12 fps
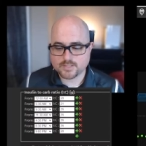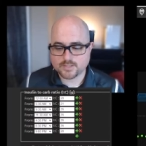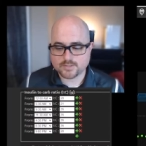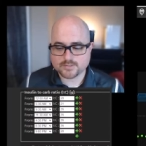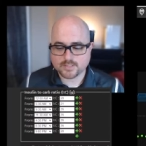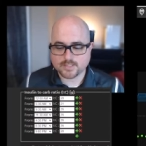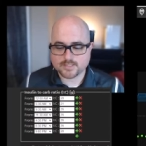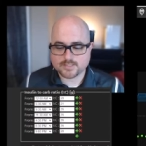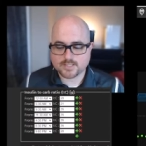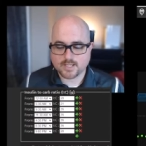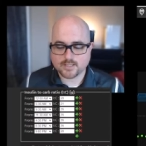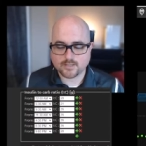Looks like it's
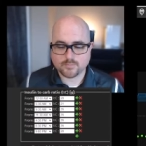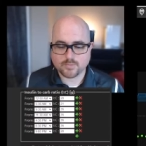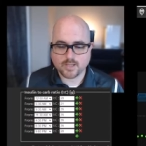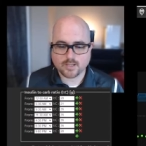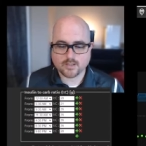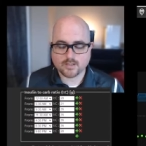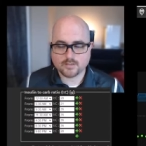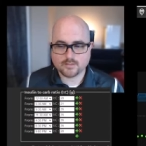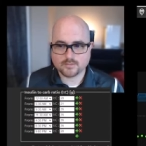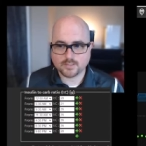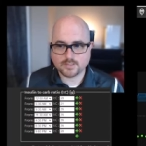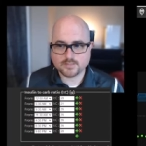scaling back
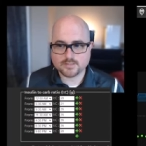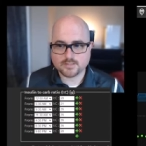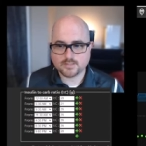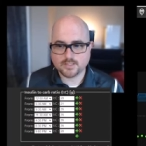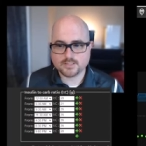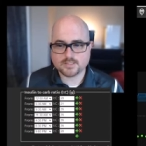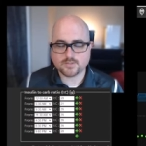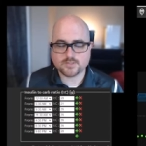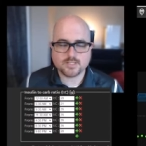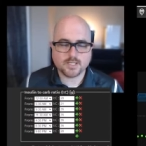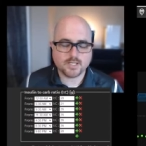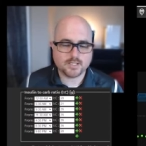the insulin needs, so it's
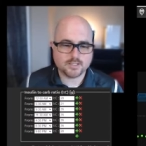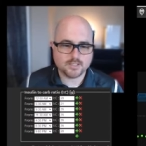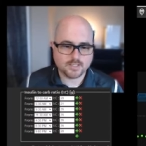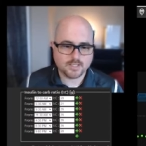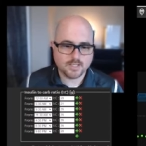taking the